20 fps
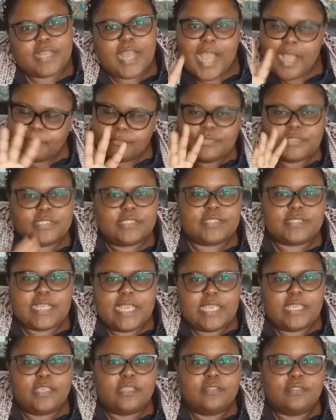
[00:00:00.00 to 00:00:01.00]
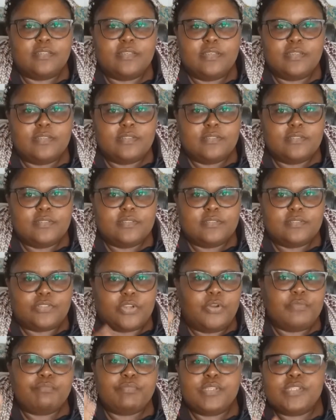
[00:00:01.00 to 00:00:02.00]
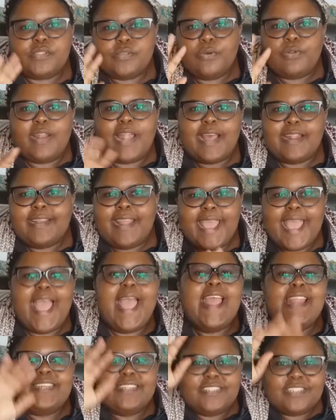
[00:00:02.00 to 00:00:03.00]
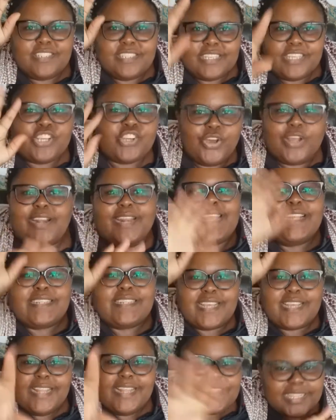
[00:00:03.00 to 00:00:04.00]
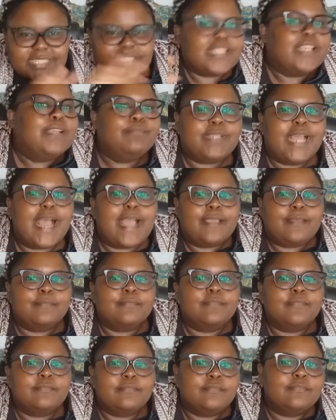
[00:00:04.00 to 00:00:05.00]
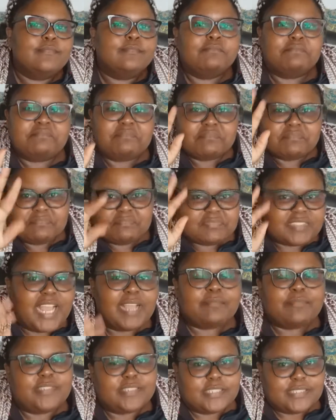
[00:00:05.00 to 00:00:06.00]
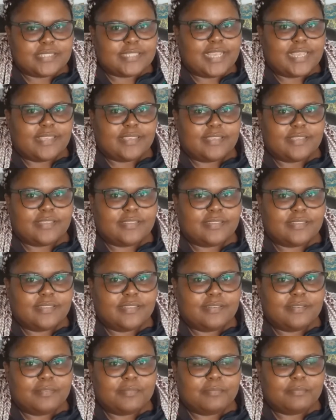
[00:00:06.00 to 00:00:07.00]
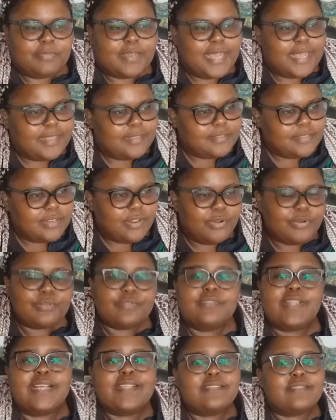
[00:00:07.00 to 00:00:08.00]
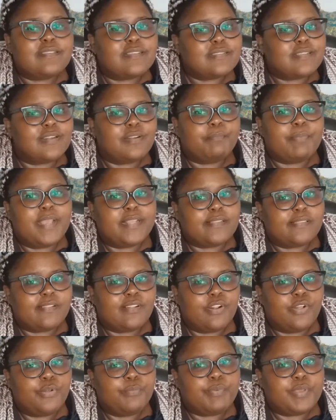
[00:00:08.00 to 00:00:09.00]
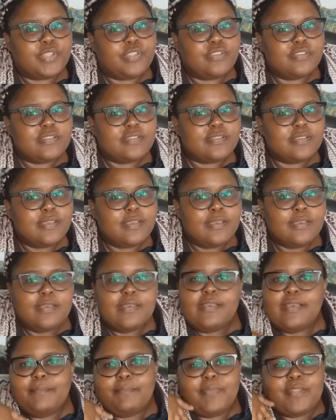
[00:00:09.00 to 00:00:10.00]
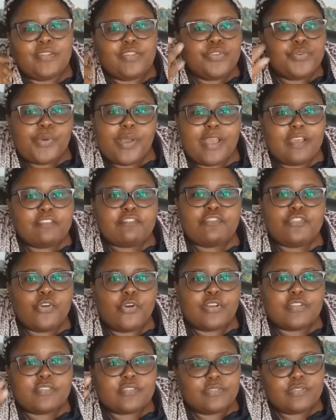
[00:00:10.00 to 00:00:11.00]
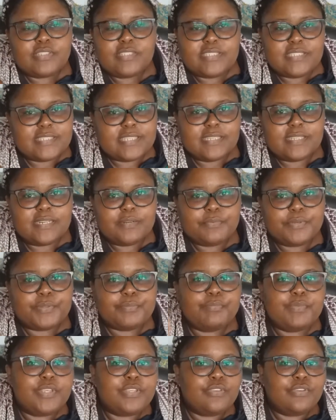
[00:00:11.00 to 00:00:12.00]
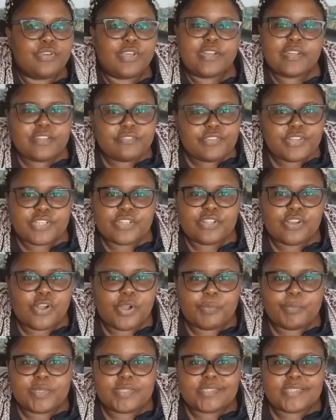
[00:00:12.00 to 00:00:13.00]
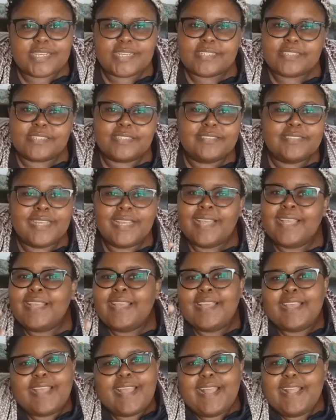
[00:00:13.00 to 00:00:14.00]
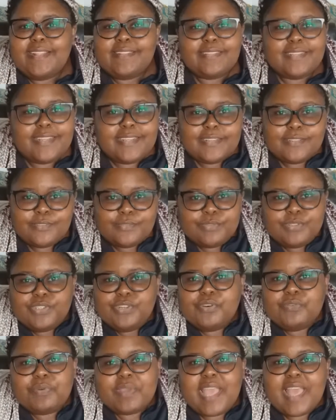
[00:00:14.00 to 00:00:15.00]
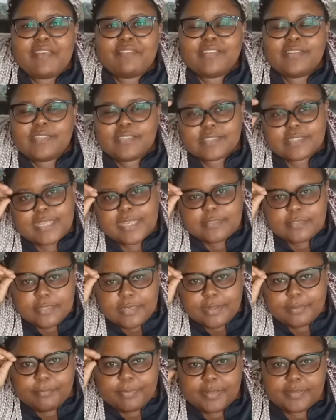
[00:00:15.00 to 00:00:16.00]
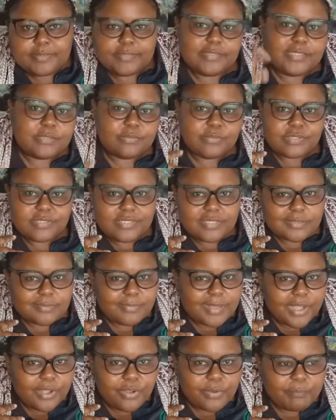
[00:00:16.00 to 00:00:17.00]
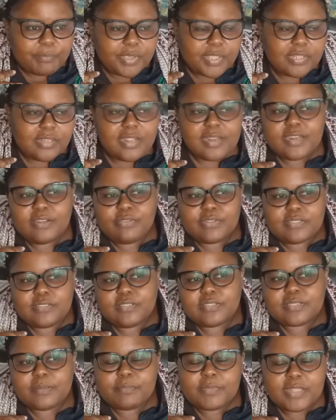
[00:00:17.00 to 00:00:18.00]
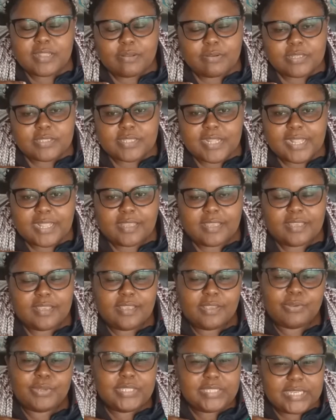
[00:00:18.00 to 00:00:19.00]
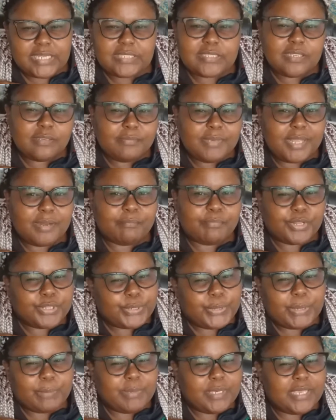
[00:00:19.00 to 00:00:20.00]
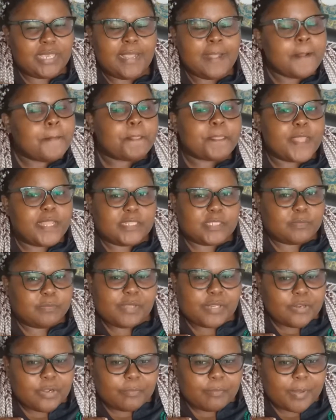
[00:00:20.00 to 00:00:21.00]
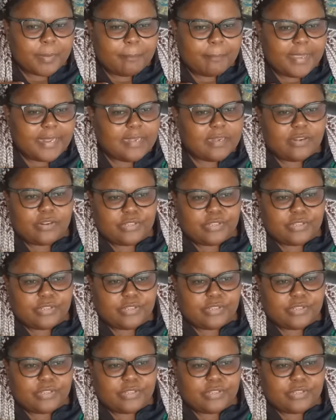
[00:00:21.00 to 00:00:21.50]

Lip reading: I'm just saying, don't be so loud and incorrect at the same time. I'm just saying. But that's just a personal opinion. I mean, you have yours. You could disagree with me. You can leave it in the comment section, and then we have a discussion about it. This was just my opinion. It was just something that was like irritating me and bothering me, and it's been on my mind.